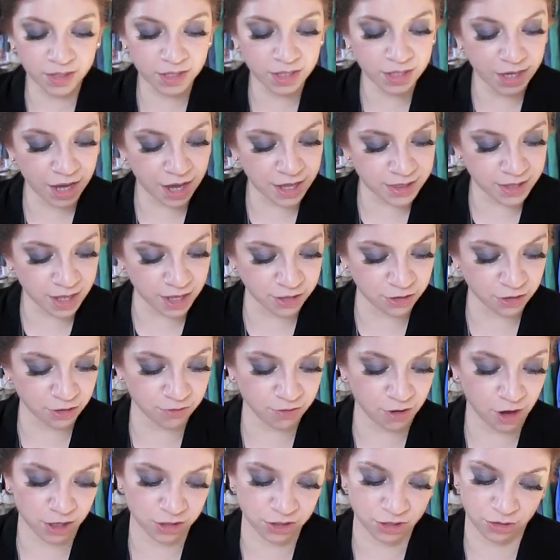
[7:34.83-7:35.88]
And then
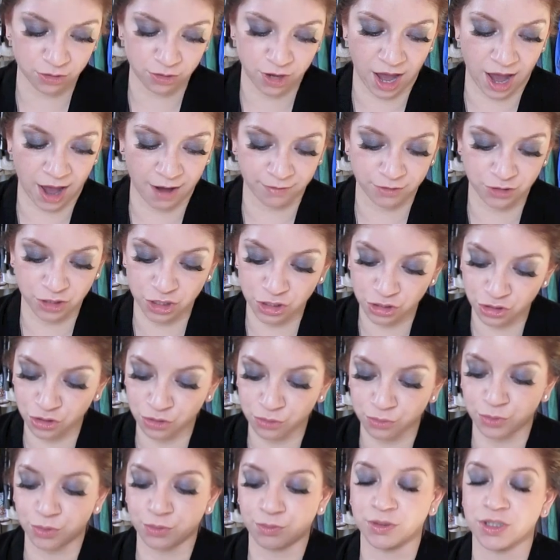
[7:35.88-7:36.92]
you've also have ginger
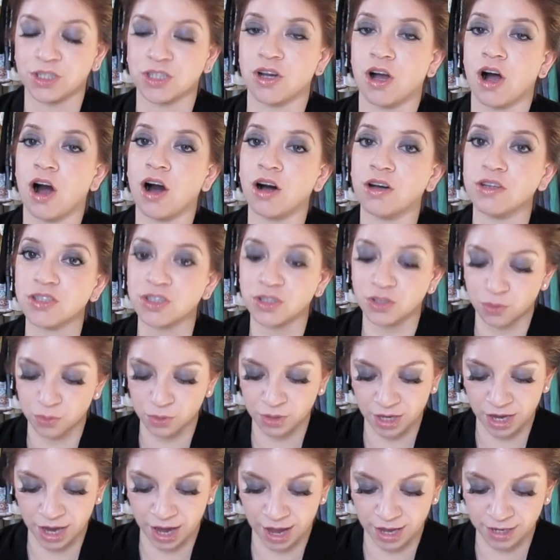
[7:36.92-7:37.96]
root, which also
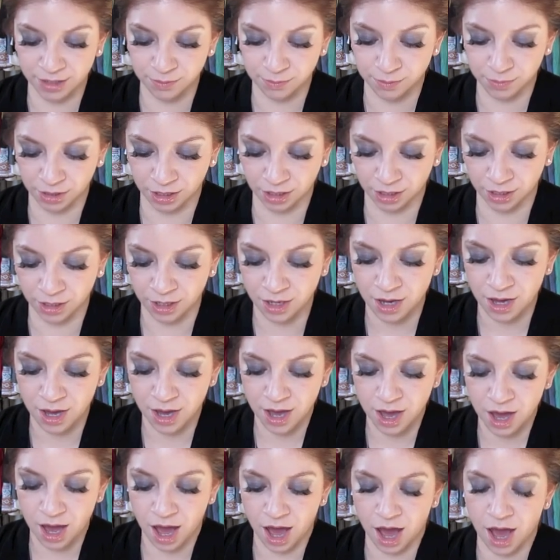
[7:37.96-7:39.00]
can be
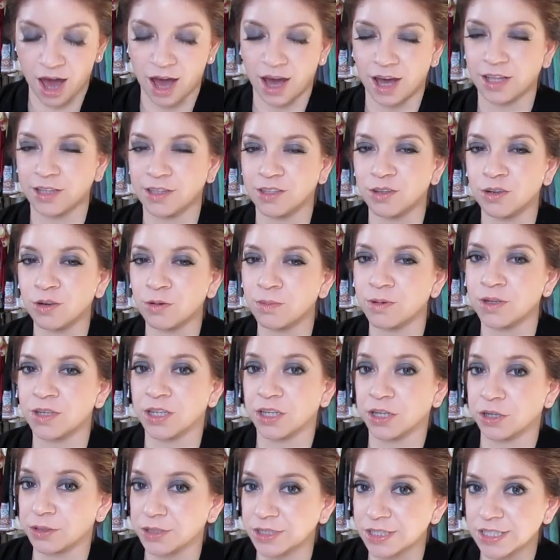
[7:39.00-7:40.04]
a little
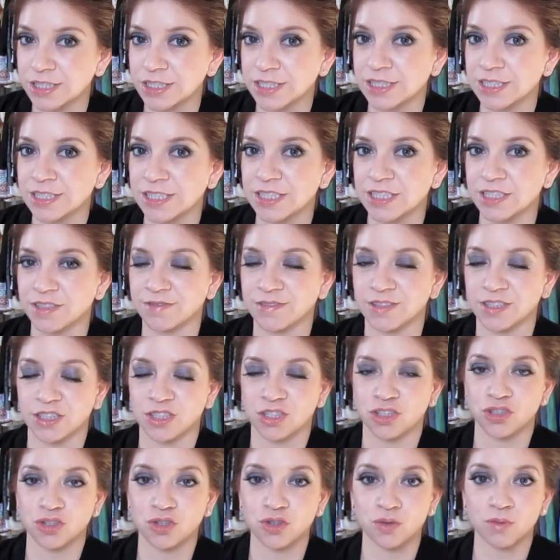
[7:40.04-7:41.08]
bit irritant if
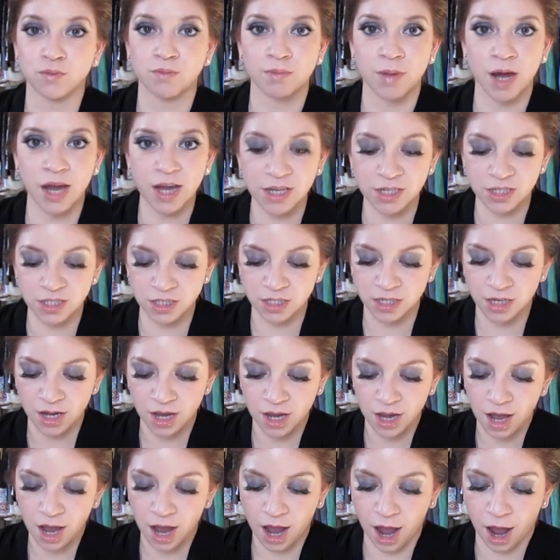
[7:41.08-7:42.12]
it's too much.
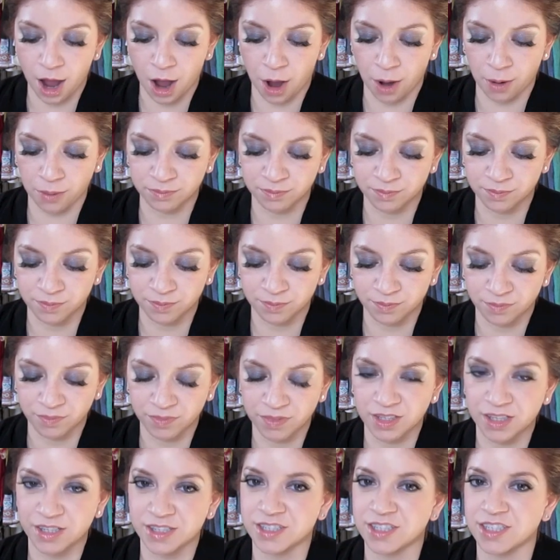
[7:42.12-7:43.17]

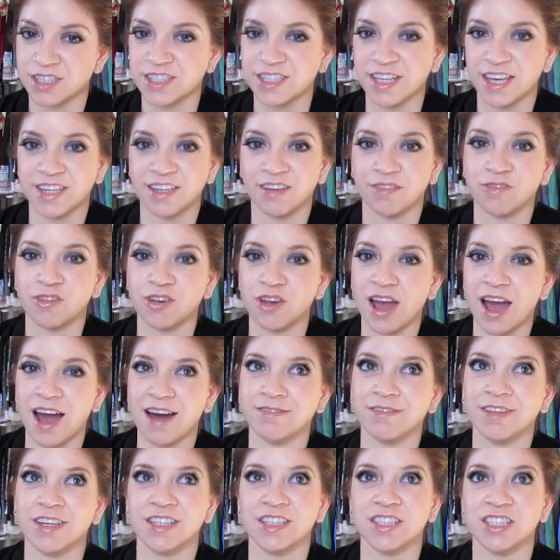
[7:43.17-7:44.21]
Just like if you
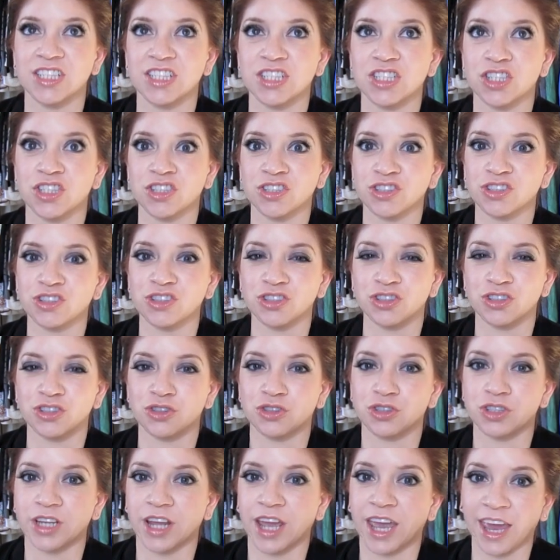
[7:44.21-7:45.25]
have like a ginger
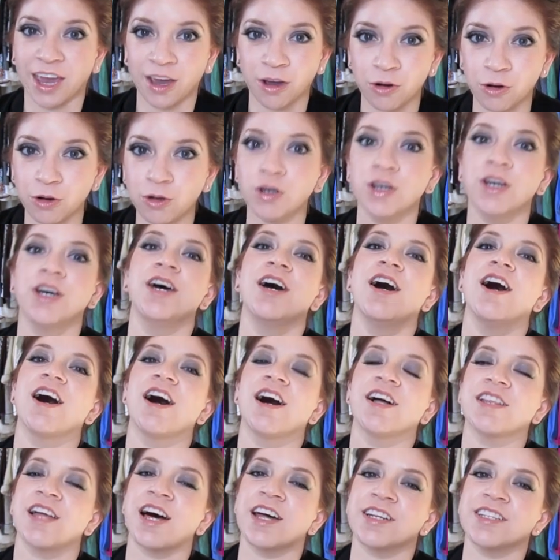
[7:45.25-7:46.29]
ale,
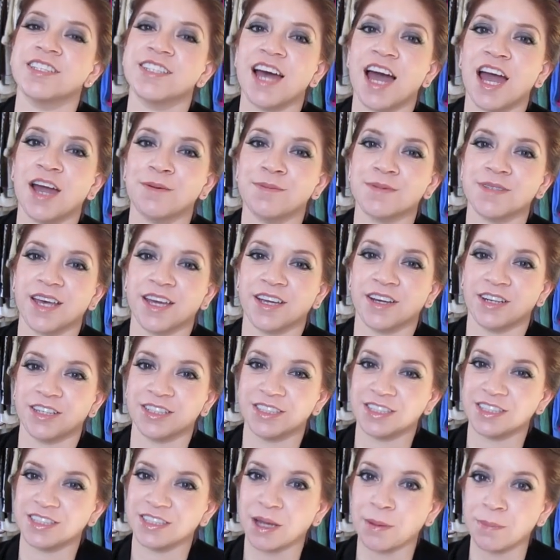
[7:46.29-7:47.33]
a lot of times like our
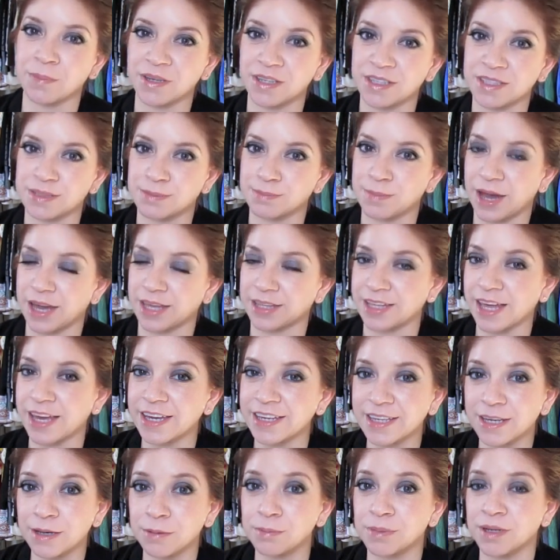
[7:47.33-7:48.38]
stomachs might
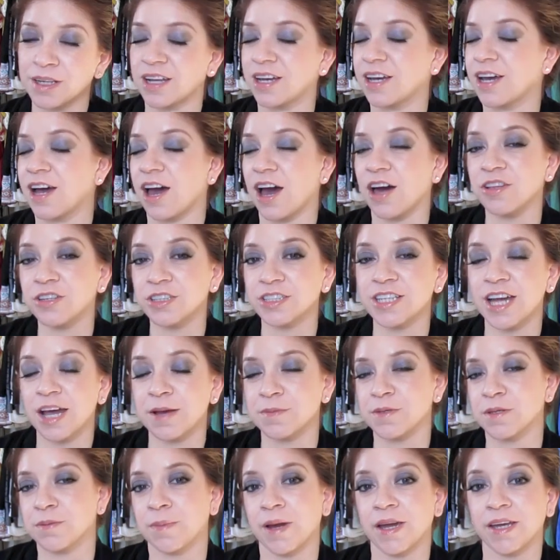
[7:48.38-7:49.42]
like it, but other
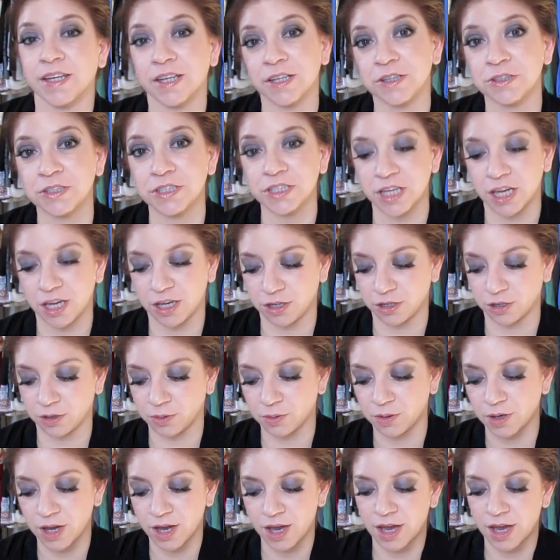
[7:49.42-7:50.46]
times it might irritate you.
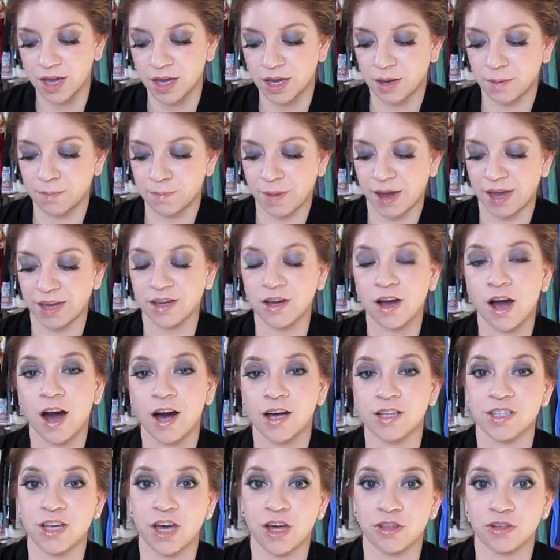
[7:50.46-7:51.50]
It might
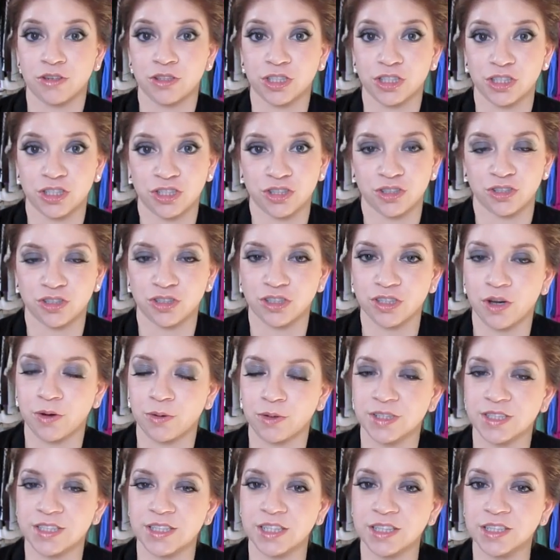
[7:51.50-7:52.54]
cause other issues. So
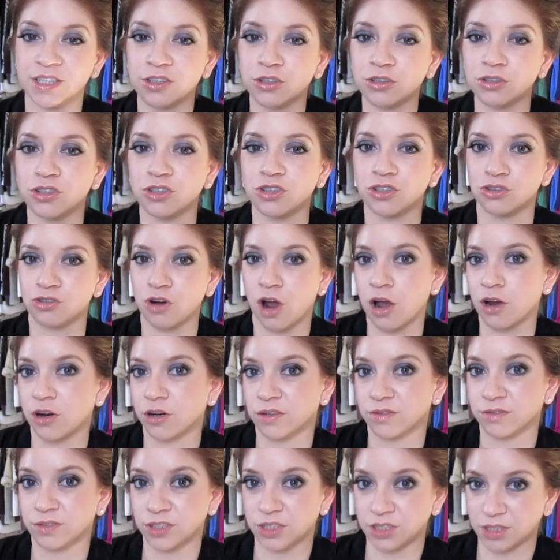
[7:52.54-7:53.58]
it's a little
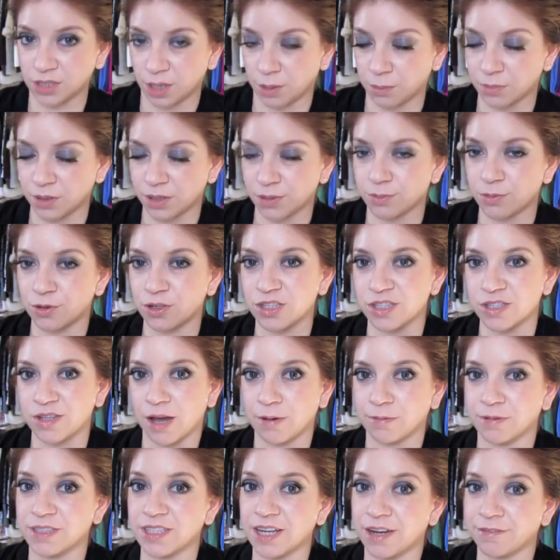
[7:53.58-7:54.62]
stronger for some people, so I
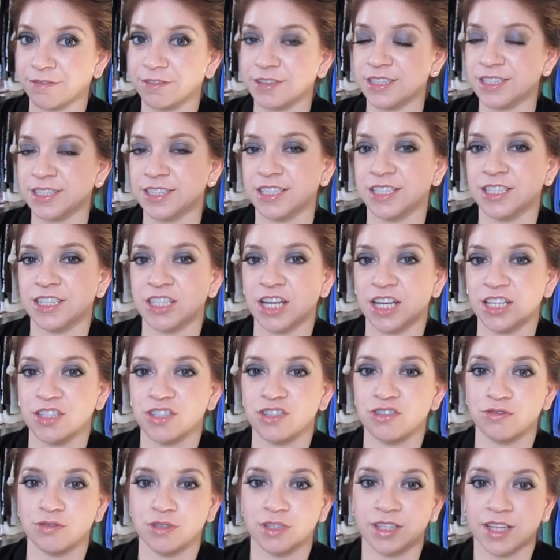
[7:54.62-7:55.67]
would definitely suggest
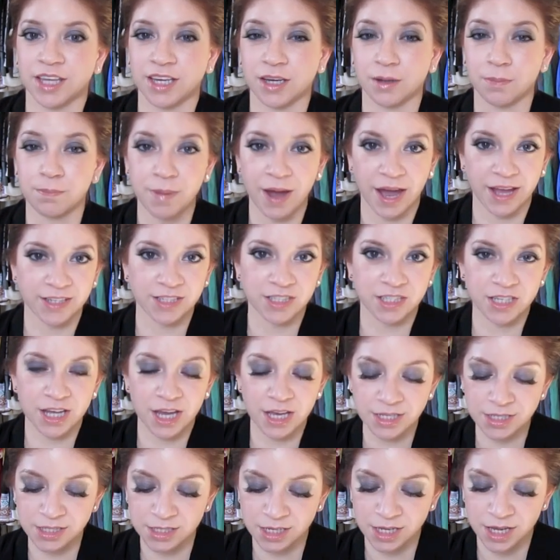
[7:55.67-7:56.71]
doing like a patch
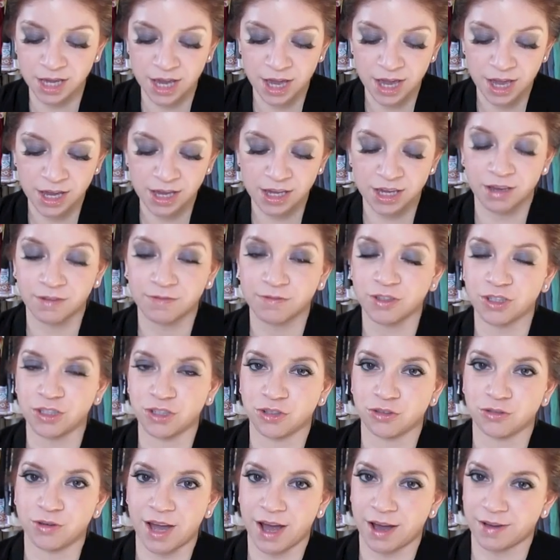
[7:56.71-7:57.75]
test if you
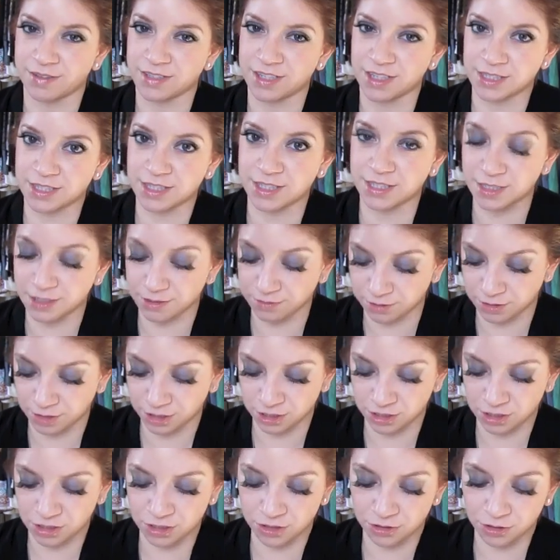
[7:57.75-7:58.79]
do have
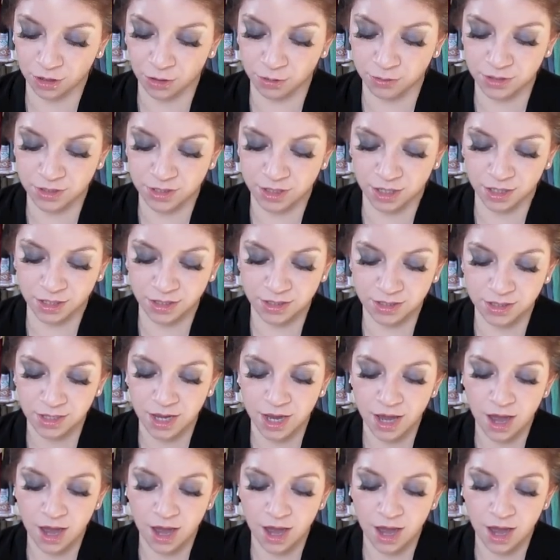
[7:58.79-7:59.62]
sensitivities to those things.